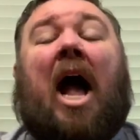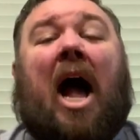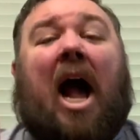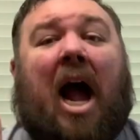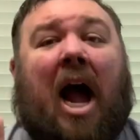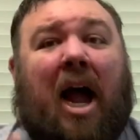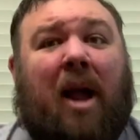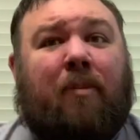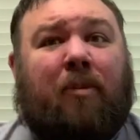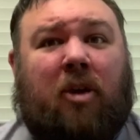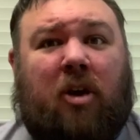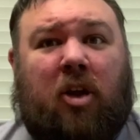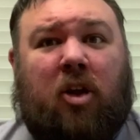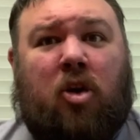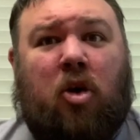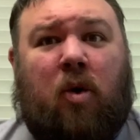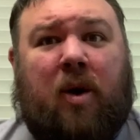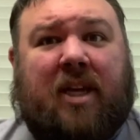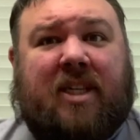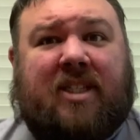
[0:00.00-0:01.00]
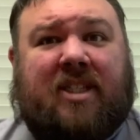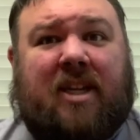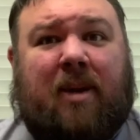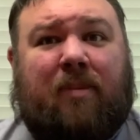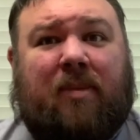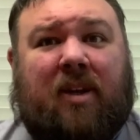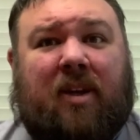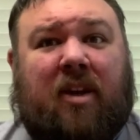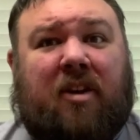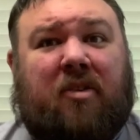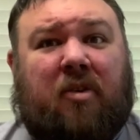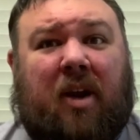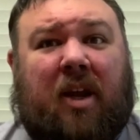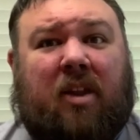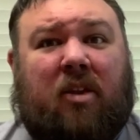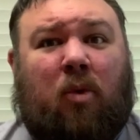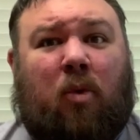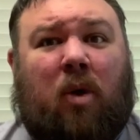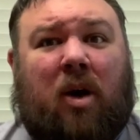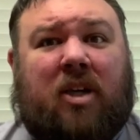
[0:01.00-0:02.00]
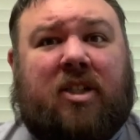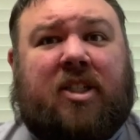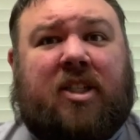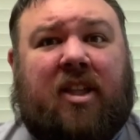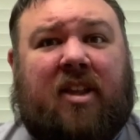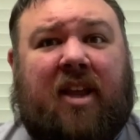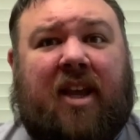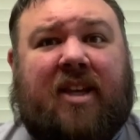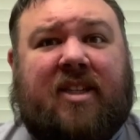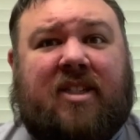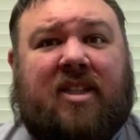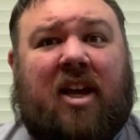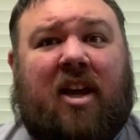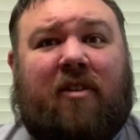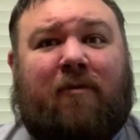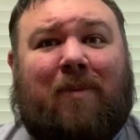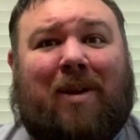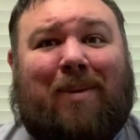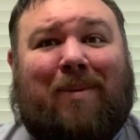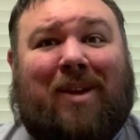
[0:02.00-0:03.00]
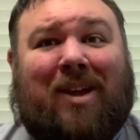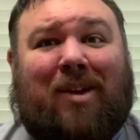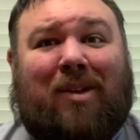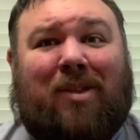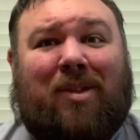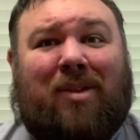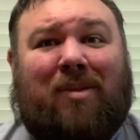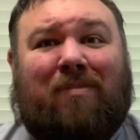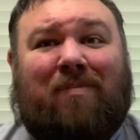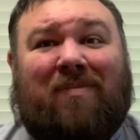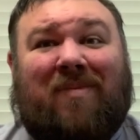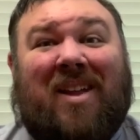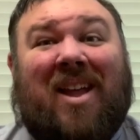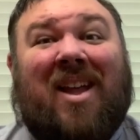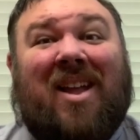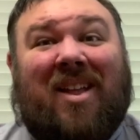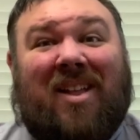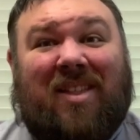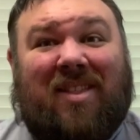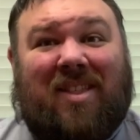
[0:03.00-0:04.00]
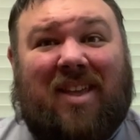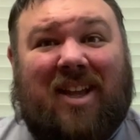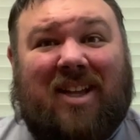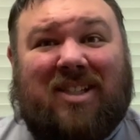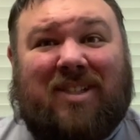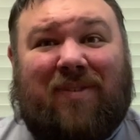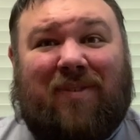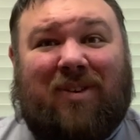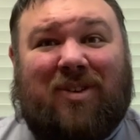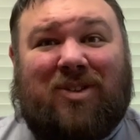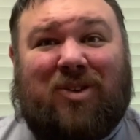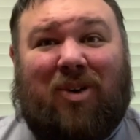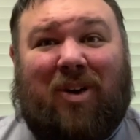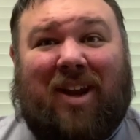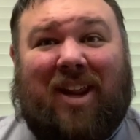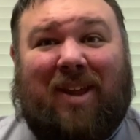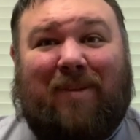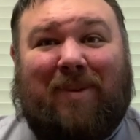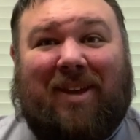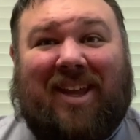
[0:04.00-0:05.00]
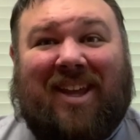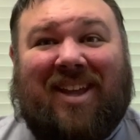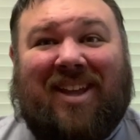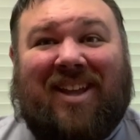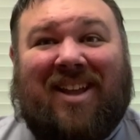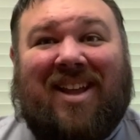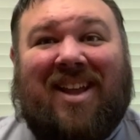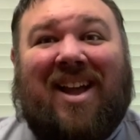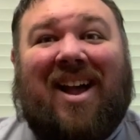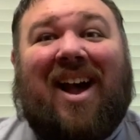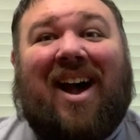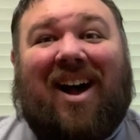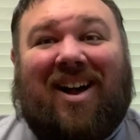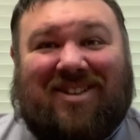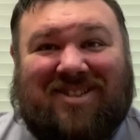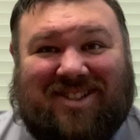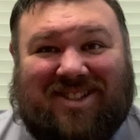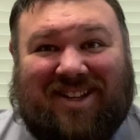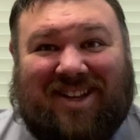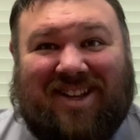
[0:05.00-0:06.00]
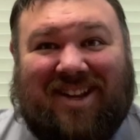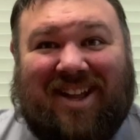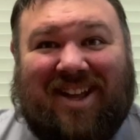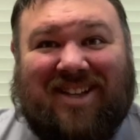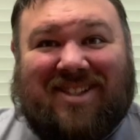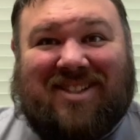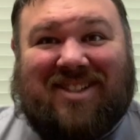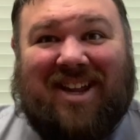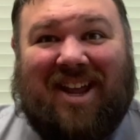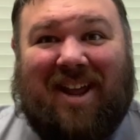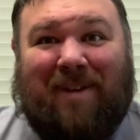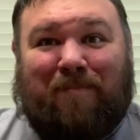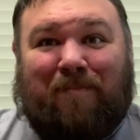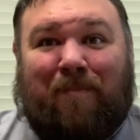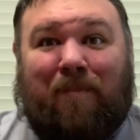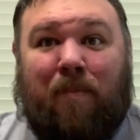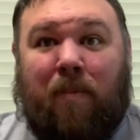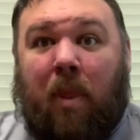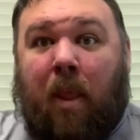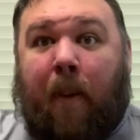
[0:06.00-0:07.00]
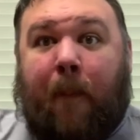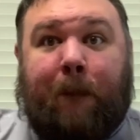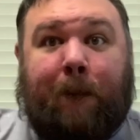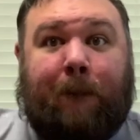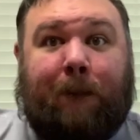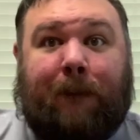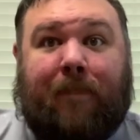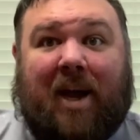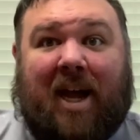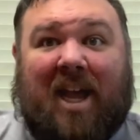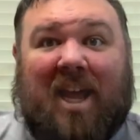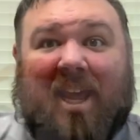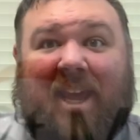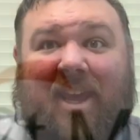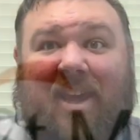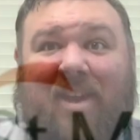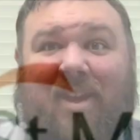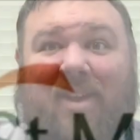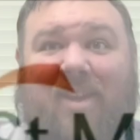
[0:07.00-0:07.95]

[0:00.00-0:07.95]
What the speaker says: I'm gonna go get something to drink to wash the taste out of my mouth. Thanks for joining me. I'll see you next time. Bye.